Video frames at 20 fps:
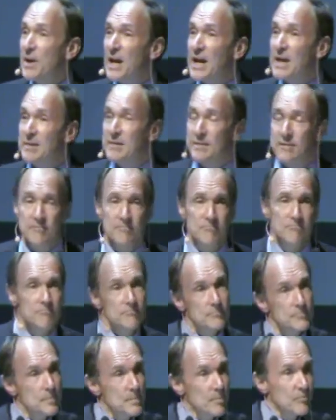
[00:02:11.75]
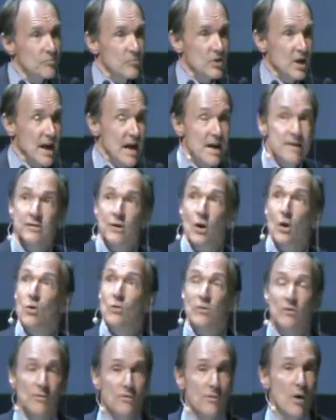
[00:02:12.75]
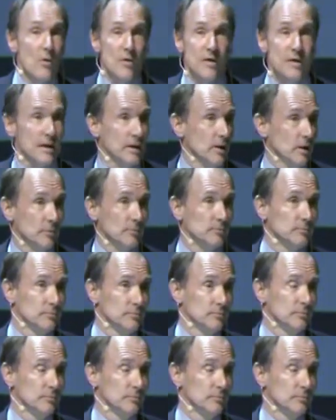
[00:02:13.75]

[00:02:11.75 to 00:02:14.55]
a place that has no phone signal.